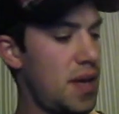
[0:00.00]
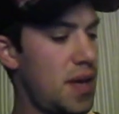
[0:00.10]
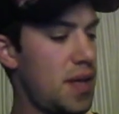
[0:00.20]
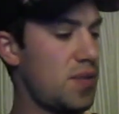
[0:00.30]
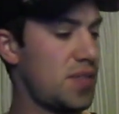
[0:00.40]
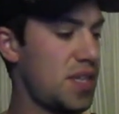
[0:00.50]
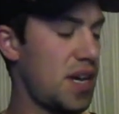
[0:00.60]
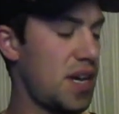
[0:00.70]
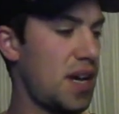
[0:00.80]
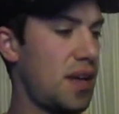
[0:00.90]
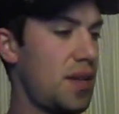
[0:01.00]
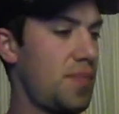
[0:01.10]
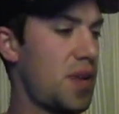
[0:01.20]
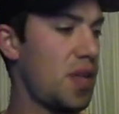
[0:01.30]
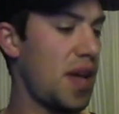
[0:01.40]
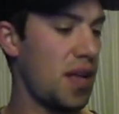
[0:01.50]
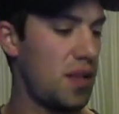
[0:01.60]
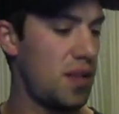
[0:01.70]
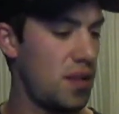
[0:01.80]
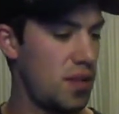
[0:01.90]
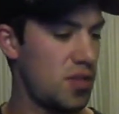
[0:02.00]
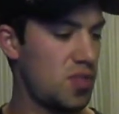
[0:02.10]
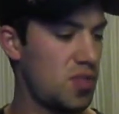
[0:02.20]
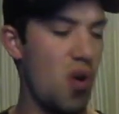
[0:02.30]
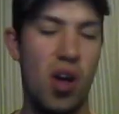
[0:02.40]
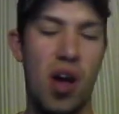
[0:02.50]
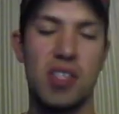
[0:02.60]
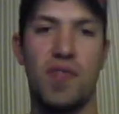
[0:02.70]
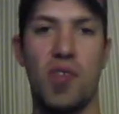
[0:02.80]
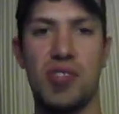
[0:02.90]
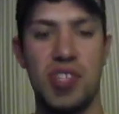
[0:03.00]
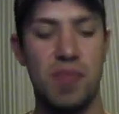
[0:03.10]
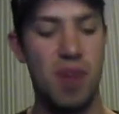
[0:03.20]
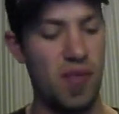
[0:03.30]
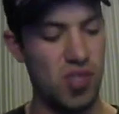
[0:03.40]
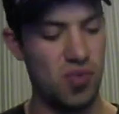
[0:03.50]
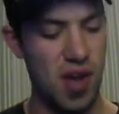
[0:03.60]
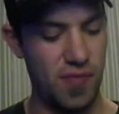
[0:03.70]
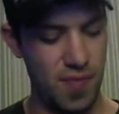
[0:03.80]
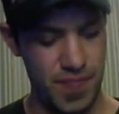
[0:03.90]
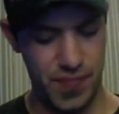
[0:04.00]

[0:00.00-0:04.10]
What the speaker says: There was been a lot of small controversies about this rifle